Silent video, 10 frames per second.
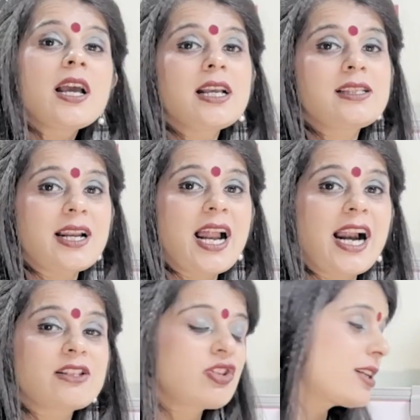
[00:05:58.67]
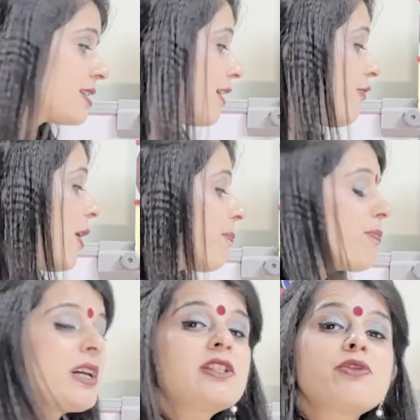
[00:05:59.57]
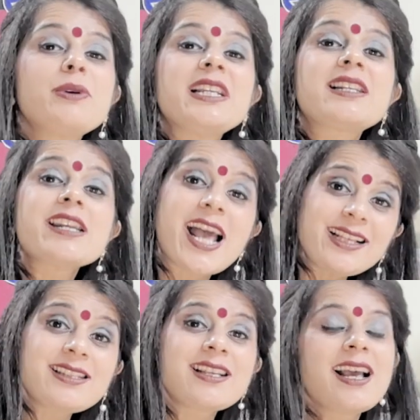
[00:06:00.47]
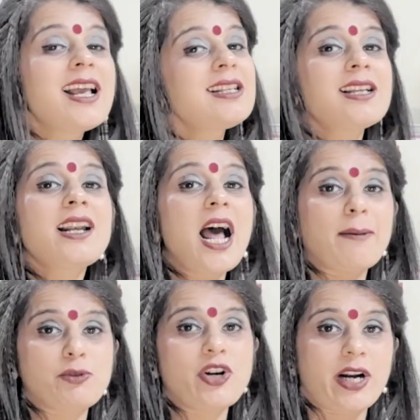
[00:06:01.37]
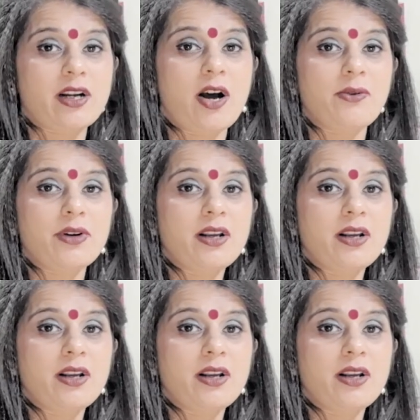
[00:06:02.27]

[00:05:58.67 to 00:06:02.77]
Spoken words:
is an adjective, but sweetness is an abstract noun.